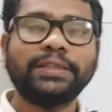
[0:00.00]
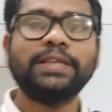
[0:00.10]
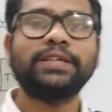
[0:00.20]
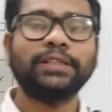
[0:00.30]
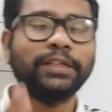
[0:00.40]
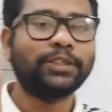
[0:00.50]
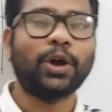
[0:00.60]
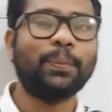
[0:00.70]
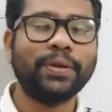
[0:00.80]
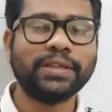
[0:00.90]
these are the
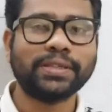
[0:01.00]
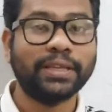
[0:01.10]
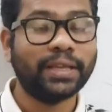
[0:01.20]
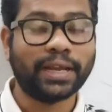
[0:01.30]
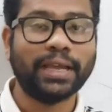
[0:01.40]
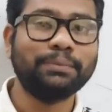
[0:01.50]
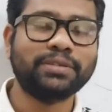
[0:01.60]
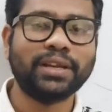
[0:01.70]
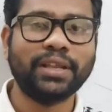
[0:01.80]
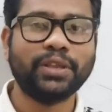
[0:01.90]
topics. Here again I
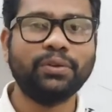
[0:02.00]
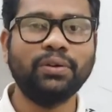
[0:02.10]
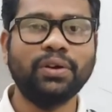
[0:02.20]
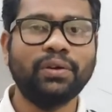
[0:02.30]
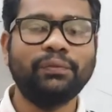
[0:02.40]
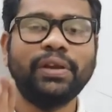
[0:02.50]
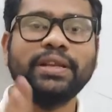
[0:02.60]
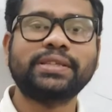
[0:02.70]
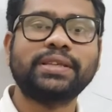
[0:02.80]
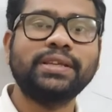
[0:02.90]
am telling you, we
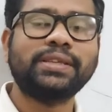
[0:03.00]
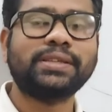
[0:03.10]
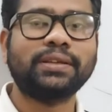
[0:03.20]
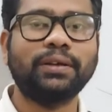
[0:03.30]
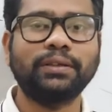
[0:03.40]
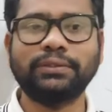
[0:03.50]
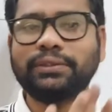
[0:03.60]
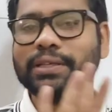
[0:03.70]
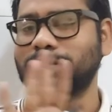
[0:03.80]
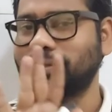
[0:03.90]
discussed
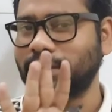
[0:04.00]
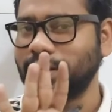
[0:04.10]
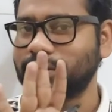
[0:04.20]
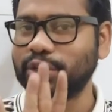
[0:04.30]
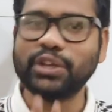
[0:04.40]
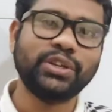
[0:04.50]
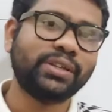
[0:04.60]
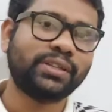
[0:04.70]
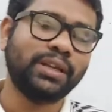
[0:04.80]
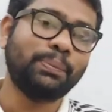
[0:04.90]
this three
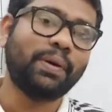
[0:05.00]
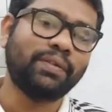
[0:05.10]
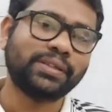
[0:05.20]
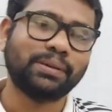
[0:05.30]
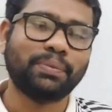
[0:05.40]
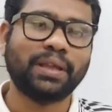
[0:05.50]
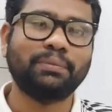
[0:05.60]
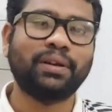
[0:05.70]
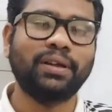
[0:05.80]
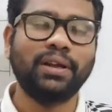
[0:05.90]
stages in a power
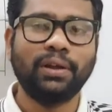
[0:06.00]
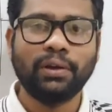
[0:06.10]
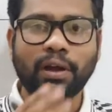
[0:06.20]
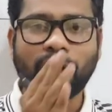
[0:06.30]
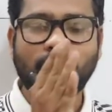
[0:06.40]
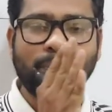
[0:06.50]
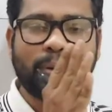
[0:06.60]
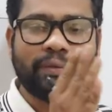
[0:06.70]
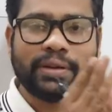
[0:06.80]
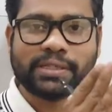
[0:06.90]
supply. How
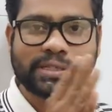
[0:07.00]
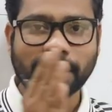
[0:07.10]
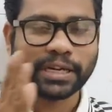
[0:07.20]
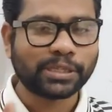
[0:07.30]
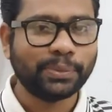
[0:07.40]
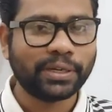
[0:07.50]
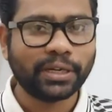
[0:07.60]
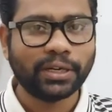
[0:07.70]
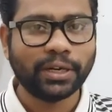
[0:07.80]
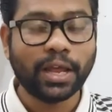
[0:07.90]
power is
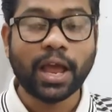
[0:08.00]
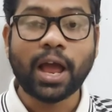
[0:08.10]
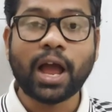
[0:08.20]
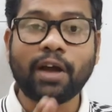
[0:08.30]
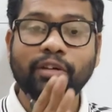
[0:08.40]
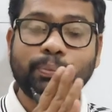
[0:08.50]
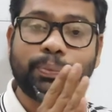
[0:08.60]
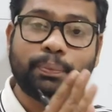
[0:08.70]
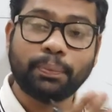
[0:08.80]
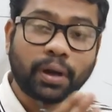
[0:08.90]
transmitted,
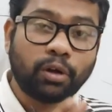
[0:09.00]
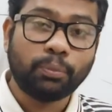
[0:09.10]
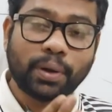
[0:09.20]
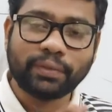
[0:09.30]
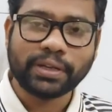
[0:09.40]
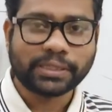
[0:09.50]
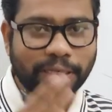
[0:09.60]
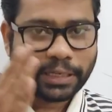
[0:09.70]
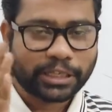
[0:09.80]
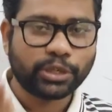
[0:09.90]
how power is
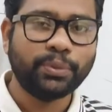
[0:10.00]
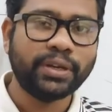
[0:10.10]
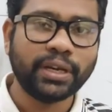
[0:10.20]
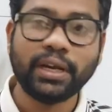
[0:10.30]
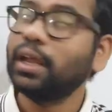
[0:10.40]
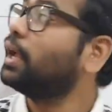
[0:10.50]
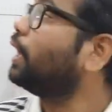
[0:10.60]
distributed,